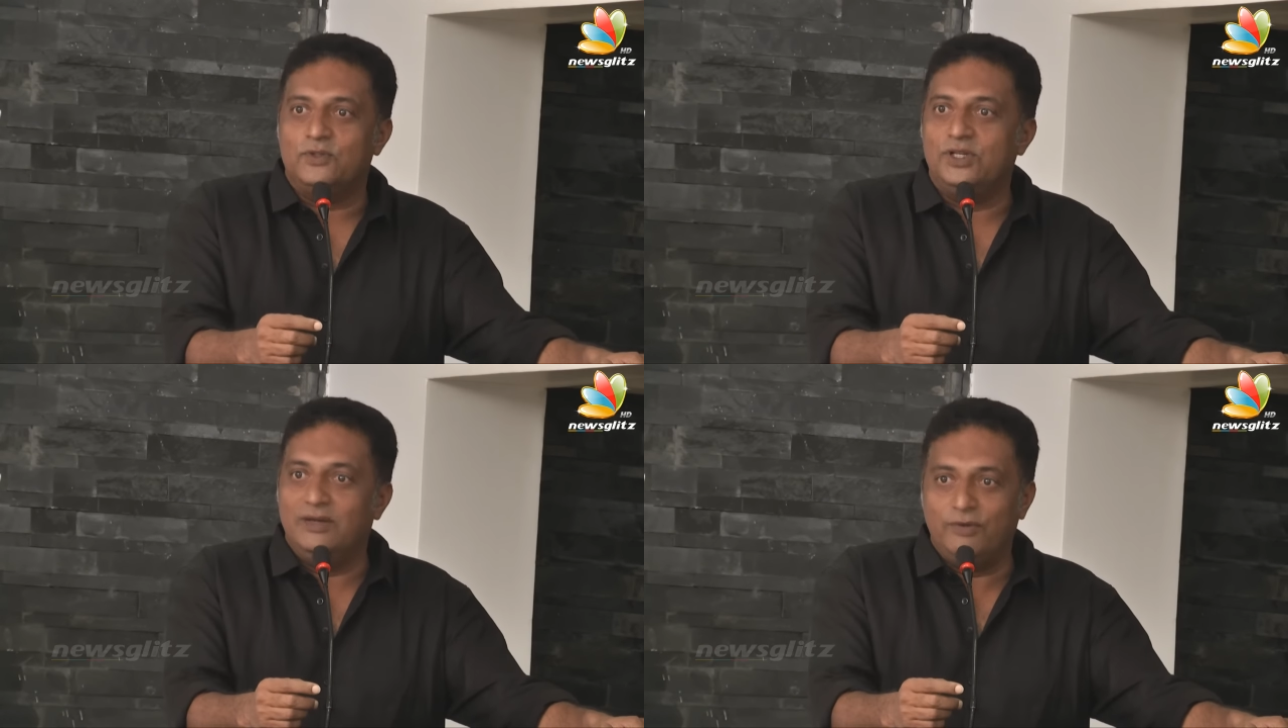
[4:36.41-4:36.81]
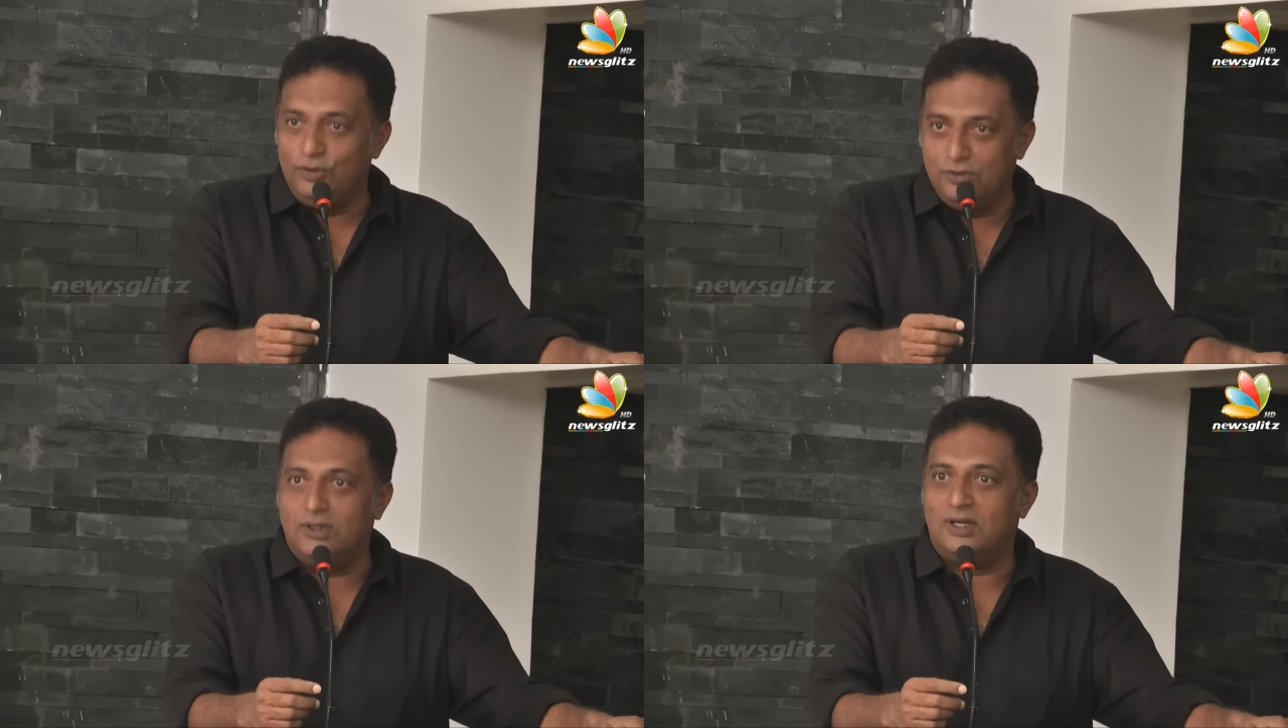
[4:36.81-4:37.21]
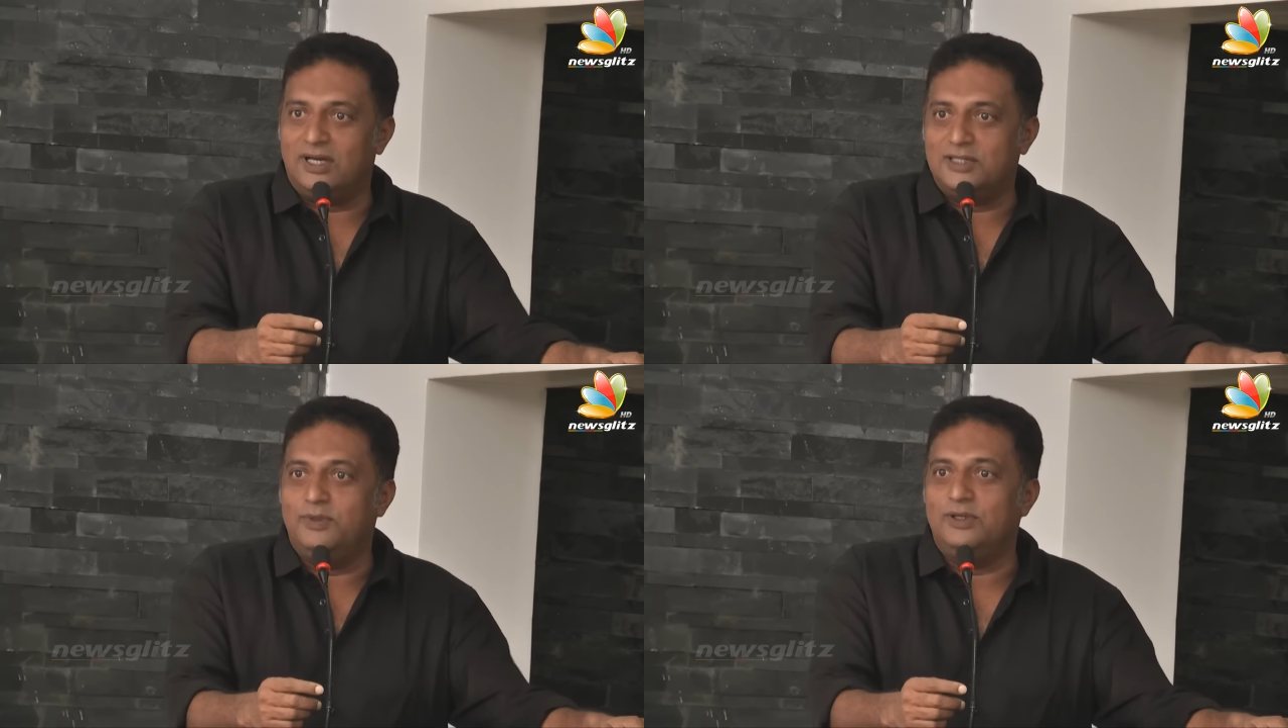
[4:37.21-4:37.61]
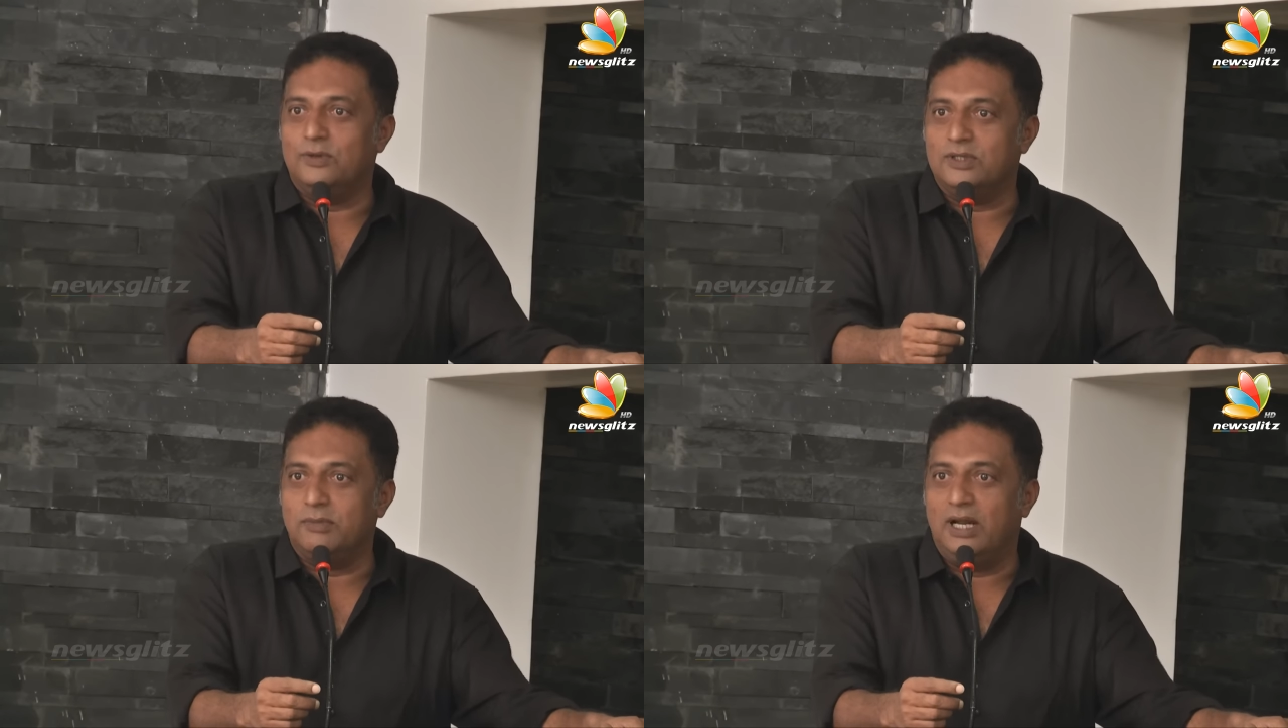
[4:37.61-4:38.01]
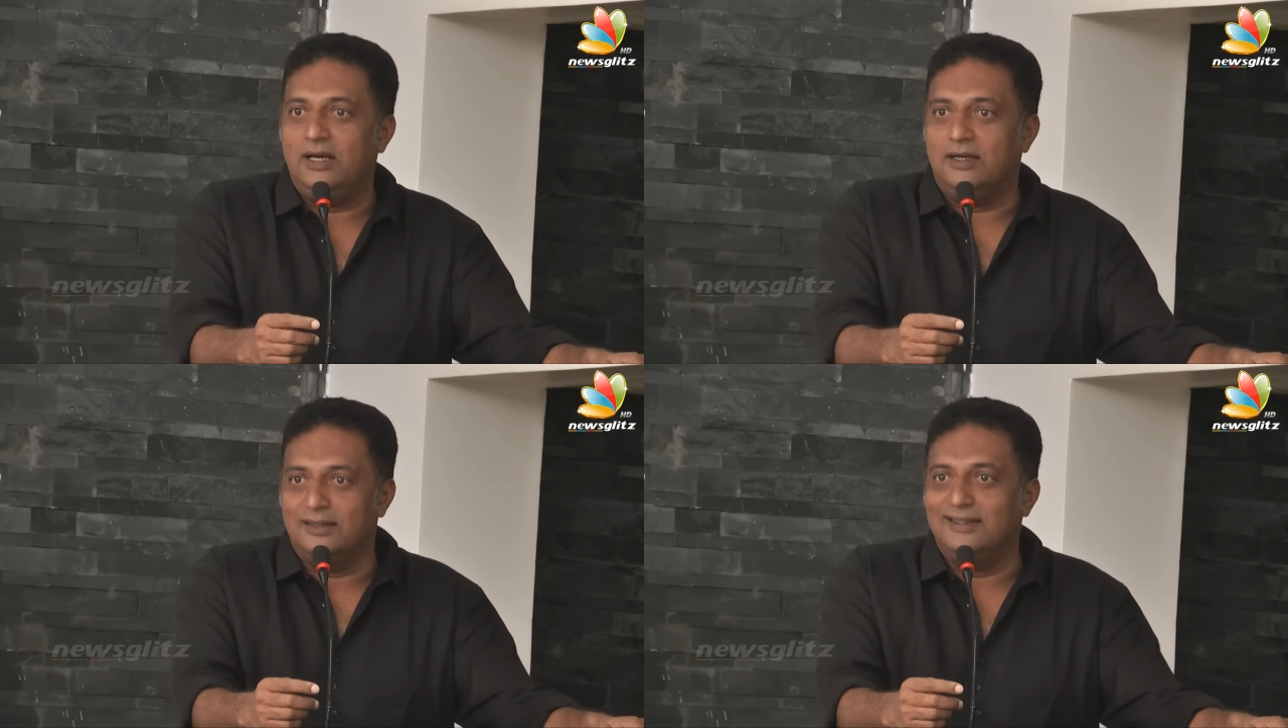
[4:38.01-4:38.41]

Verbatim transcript: She never knew her husband was blind.